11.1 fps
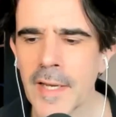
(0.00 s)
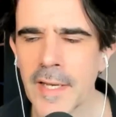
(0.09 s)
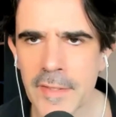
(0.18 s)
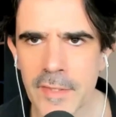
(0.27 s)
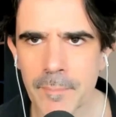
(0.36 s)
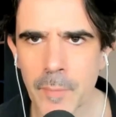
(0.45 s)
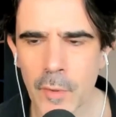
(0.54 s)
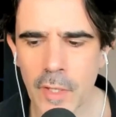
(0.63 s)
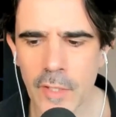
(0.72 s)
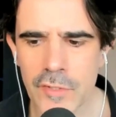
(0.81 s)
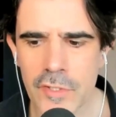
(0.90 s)
and in the
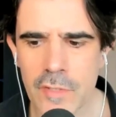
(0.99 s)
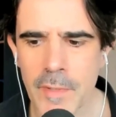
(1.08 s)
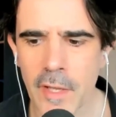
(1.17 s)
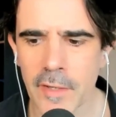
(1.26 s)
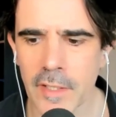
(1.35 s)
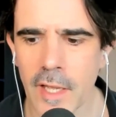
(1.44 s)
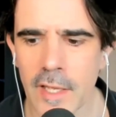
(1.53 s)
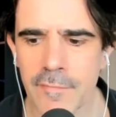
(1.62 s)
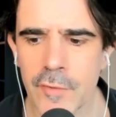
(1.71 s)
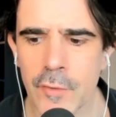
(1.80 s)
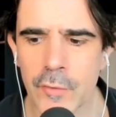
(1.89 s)
book Consciousness Beyond
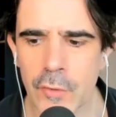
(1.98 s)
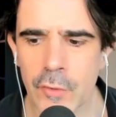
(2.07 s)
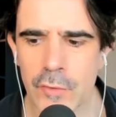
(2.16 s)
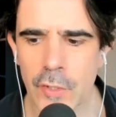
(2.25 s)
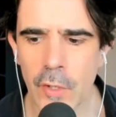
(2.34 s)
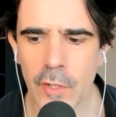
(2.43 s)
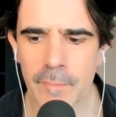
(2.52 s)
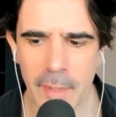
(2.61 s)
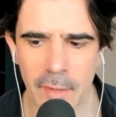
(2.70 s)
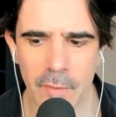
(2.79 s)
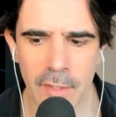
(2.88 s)
Life, you do talk
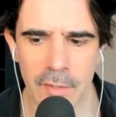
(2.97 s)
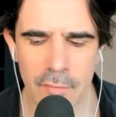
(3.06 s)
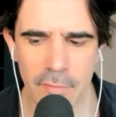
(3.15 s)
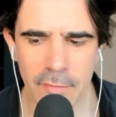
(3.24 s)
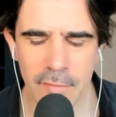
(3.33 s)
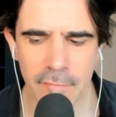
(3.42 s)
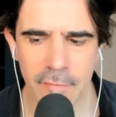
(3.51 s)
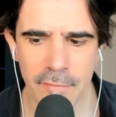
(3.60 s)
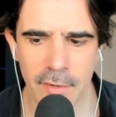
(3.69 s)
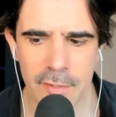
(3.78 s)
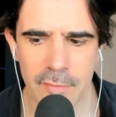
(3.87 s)
about and you re-
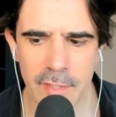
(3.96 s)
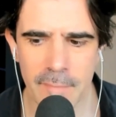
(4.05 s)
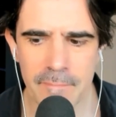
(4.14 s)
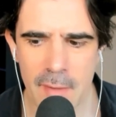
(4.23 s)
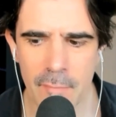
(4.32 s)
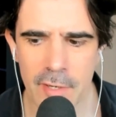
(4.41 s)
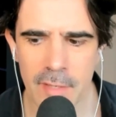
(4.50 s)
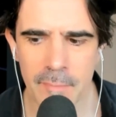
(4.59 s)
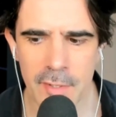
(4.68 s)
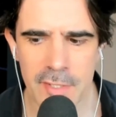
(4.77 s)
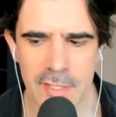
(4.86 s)
refer to the memory
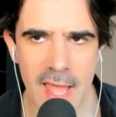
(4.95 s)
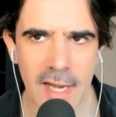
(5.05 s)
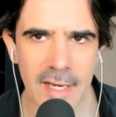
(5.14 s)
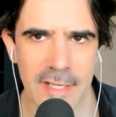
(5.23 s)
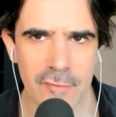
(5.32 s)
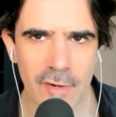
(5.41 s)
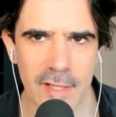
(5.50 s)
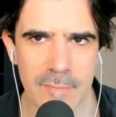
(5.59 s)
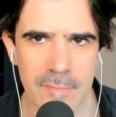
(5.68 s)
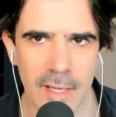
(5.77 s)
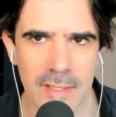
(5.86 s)
and personality
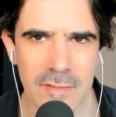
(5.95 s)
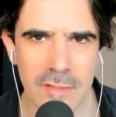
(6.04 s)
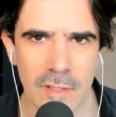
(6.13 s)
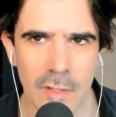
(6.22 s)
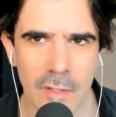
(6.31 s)
transplants,